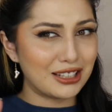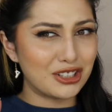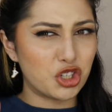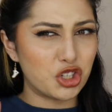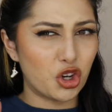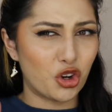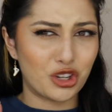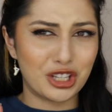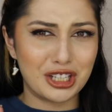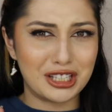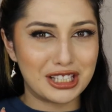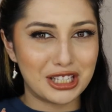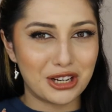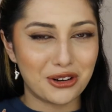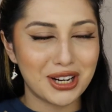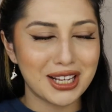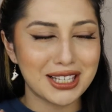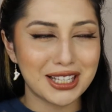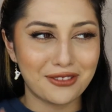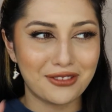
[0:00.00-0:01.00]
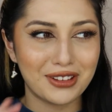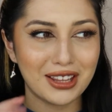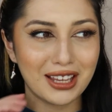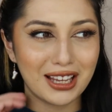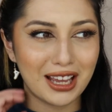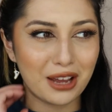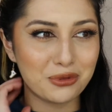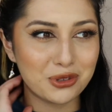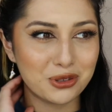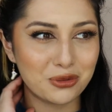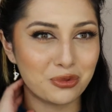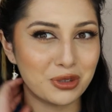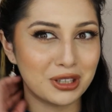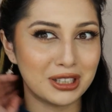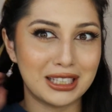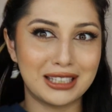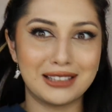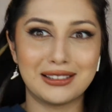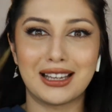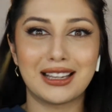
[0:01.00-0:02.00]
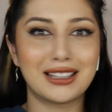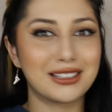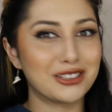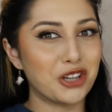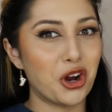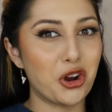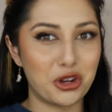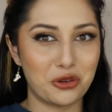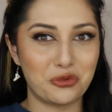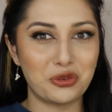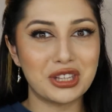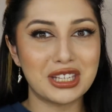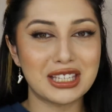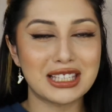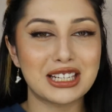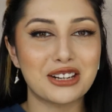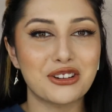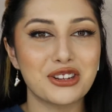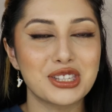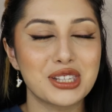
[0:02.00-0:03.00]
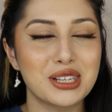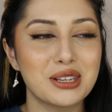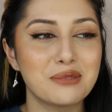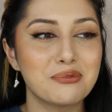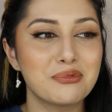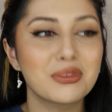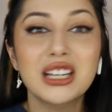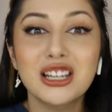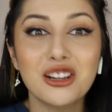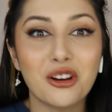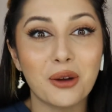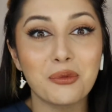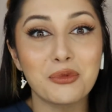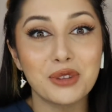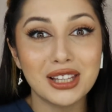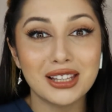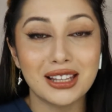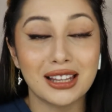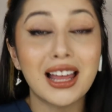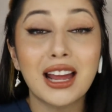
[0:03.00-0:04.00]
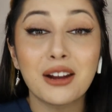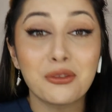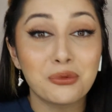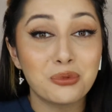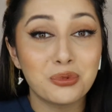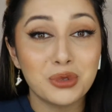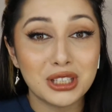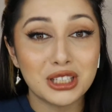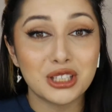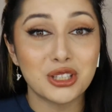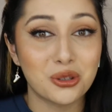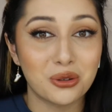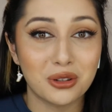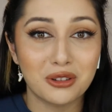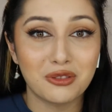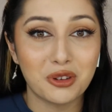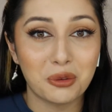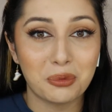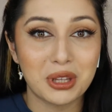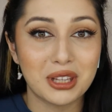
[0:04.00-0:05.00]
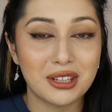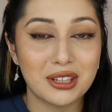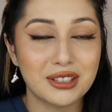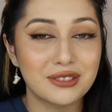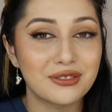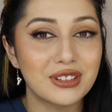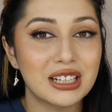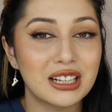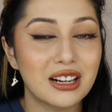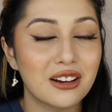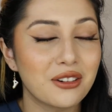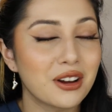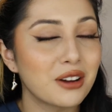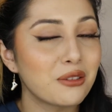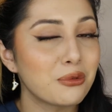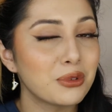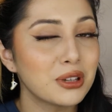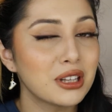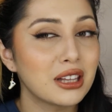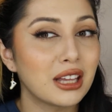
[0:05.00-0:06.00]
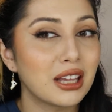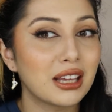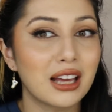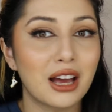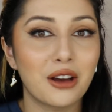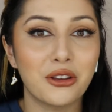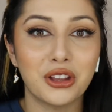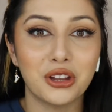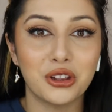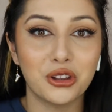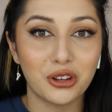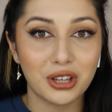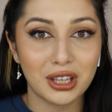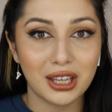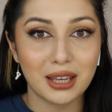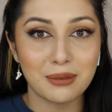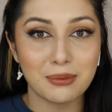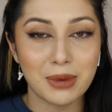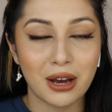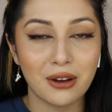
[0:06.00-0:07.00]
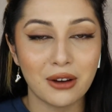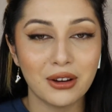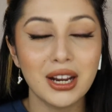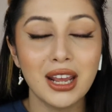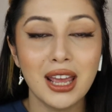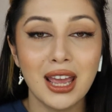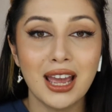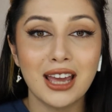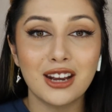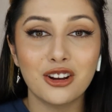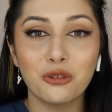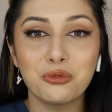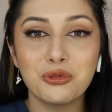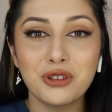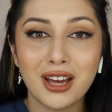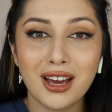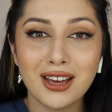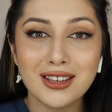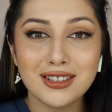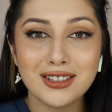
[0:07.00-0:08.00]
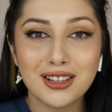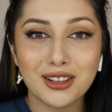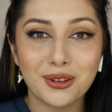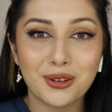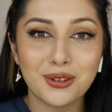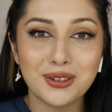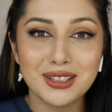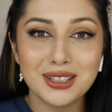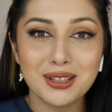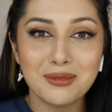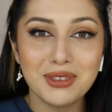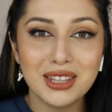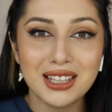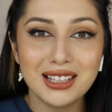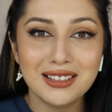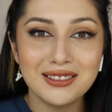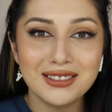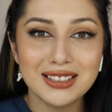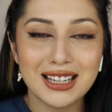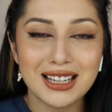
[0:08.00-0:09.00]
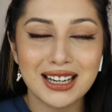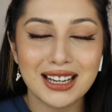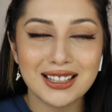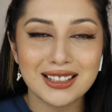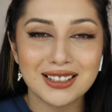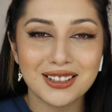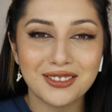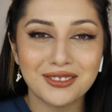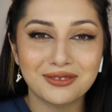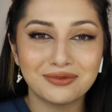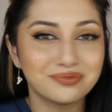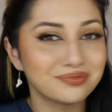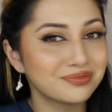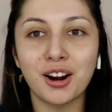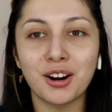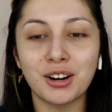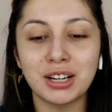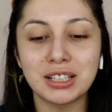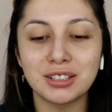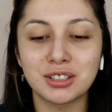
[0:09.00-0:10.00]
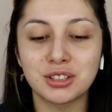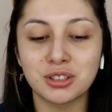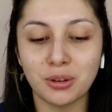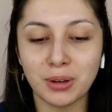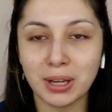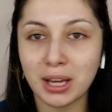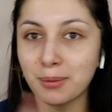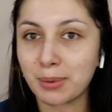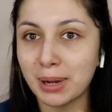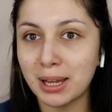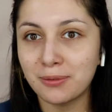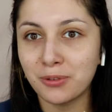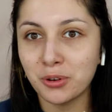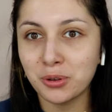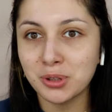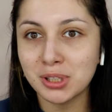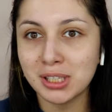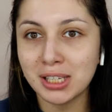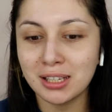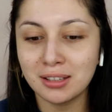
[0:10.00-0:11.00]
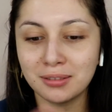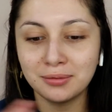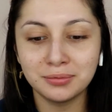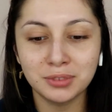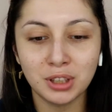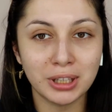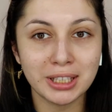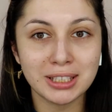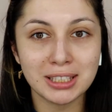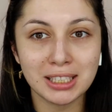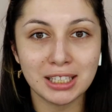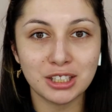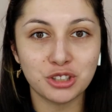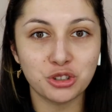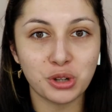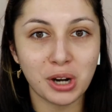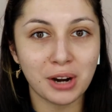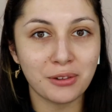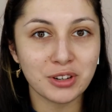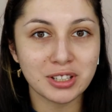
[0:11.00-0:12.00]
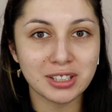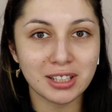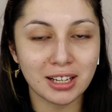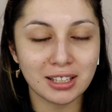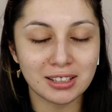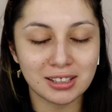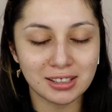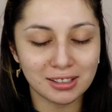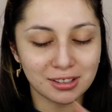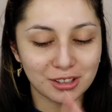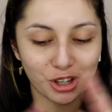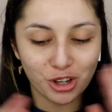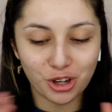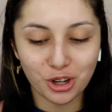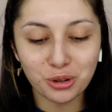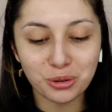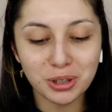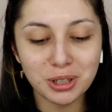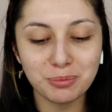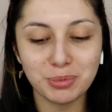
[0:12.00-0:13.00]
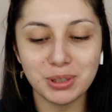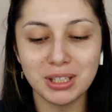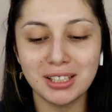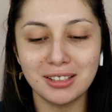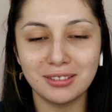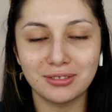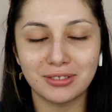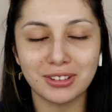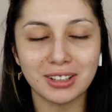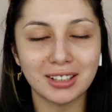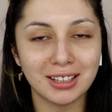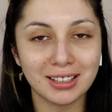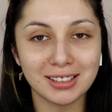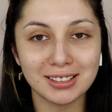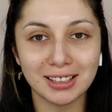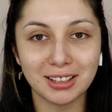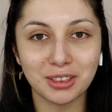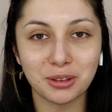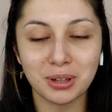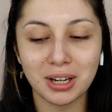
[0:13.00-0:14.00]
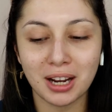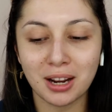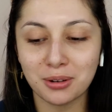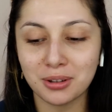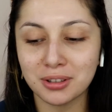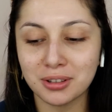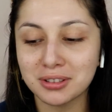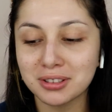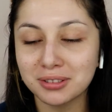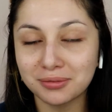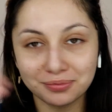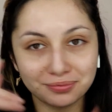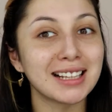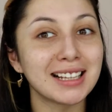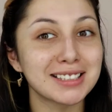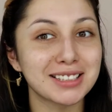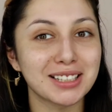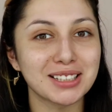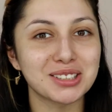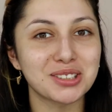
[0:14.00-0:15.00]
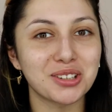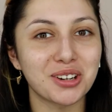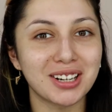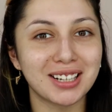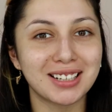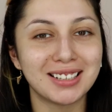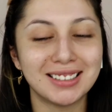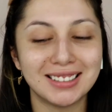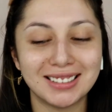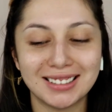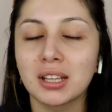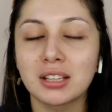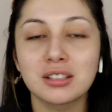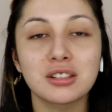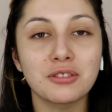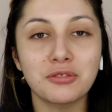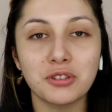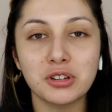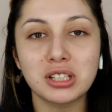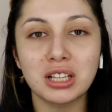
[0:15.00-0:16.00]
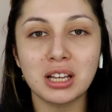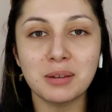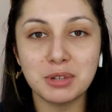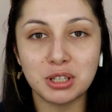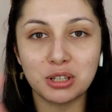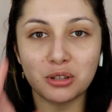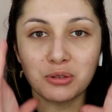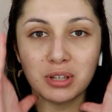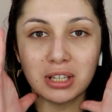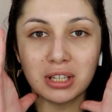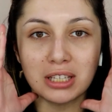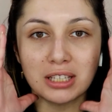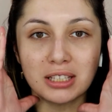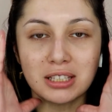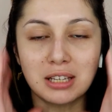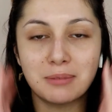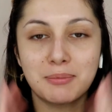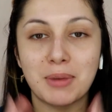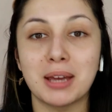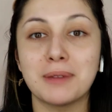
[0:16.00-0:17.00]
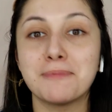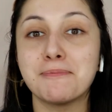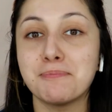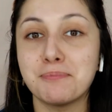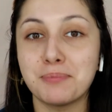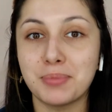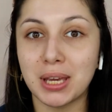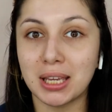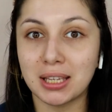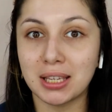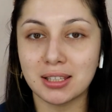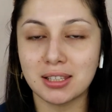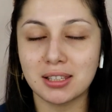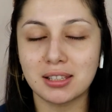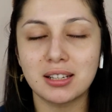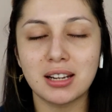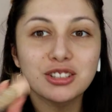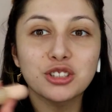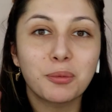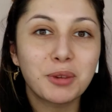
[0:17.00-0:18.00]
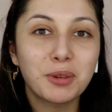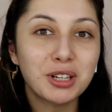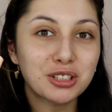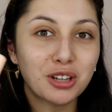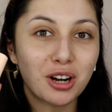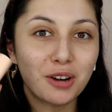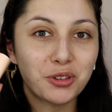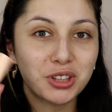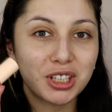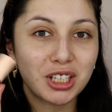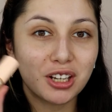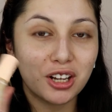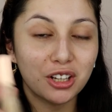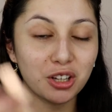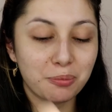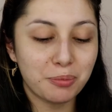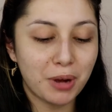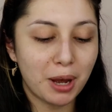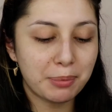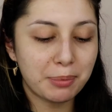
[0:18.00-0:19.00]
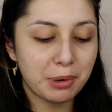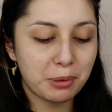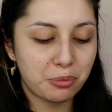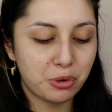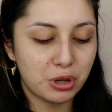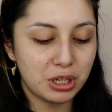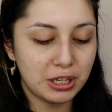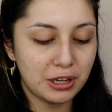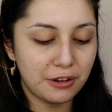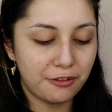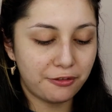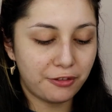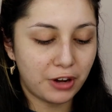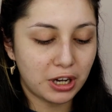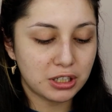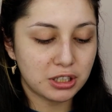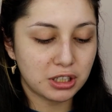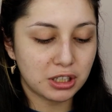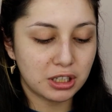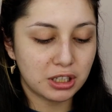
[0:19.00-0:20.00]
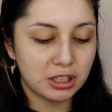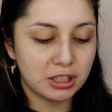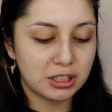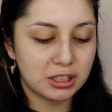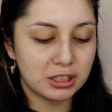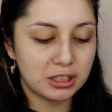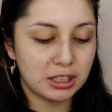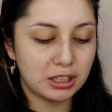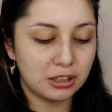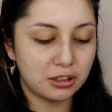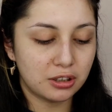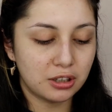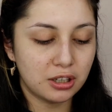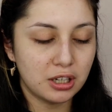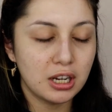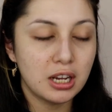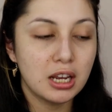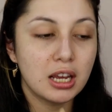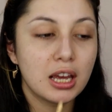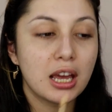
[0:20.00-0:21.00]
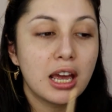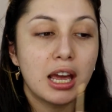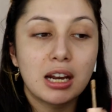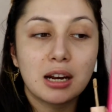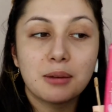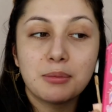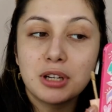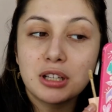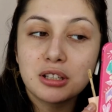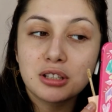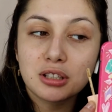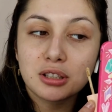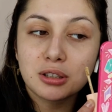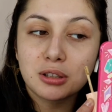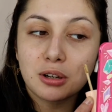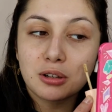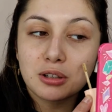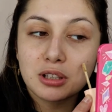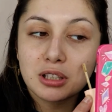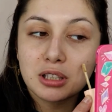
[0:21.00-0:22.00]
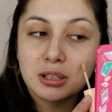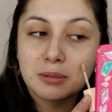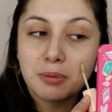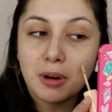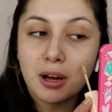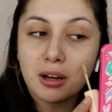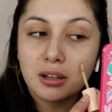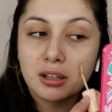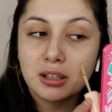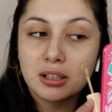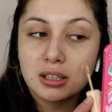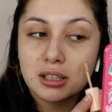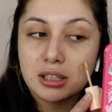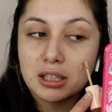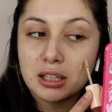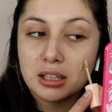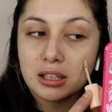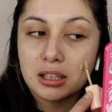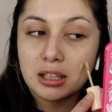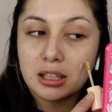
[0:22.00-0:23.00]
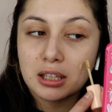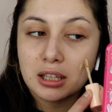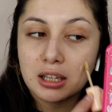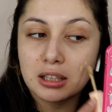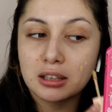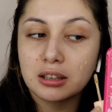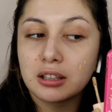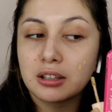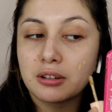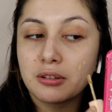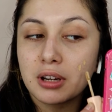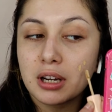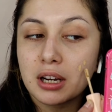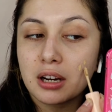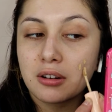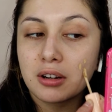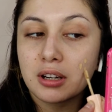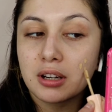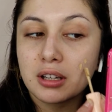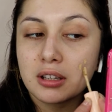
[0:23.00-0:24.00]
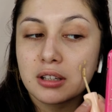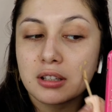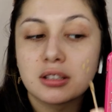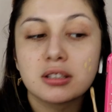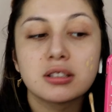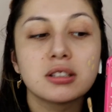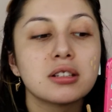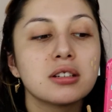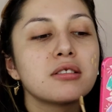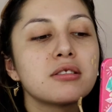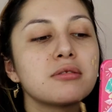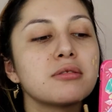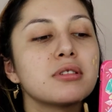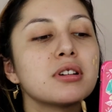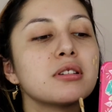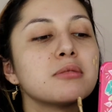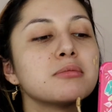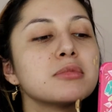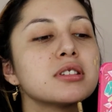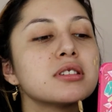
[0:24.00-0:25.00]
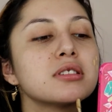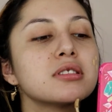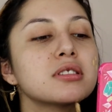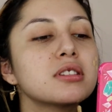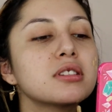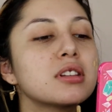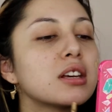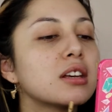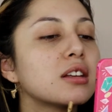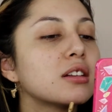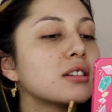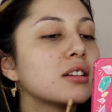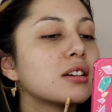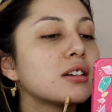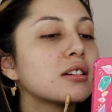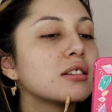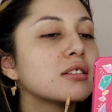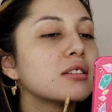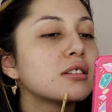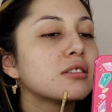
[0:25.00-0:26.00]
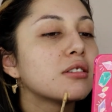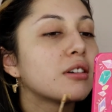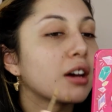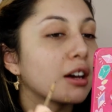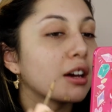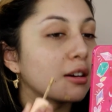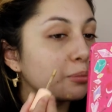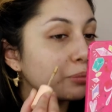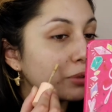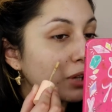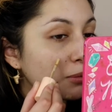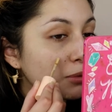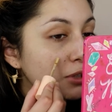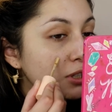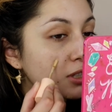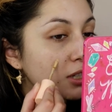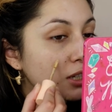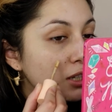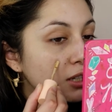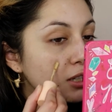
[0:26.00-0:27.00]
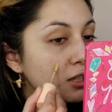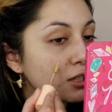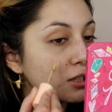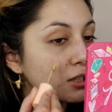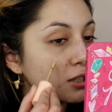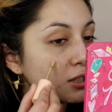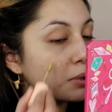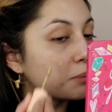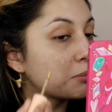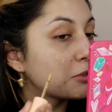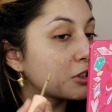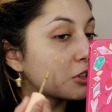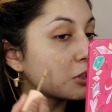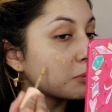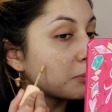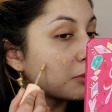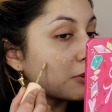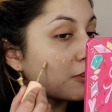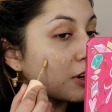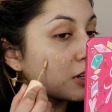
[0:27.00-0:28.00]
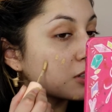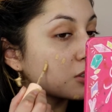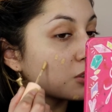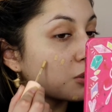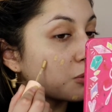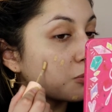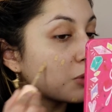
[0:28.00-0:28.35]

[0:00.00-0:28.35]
dark and serious. I feel like I was really talking really seriously, but no, I really enjoyed filming this video. I really like how the look came out, and I hope you guys learned something new today. So alright, so I got my headphones in, listening to Driver's License on repeat for the next 3 hours. Let's get started. So the first thing I'm going to do is my base. So I'm going to start off with the ColourPop Pretty Fresh Concealer, and I'm going to just start spot concealing in little areas around my skin that, I have blemishes, maybe a little bit of extra